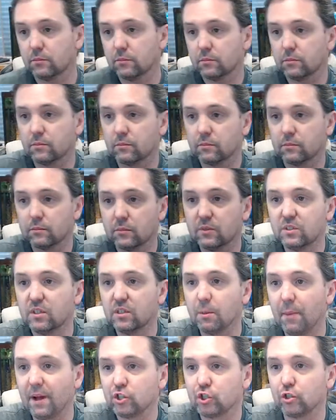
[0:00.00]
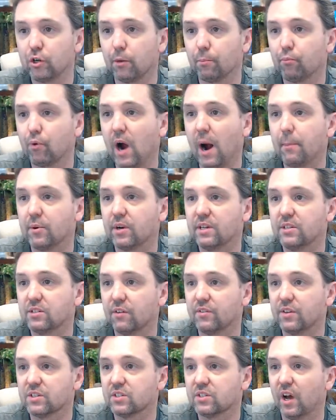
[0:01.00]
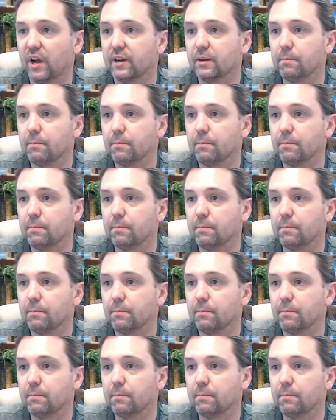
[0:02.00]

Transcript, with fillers: dimensional properties of this item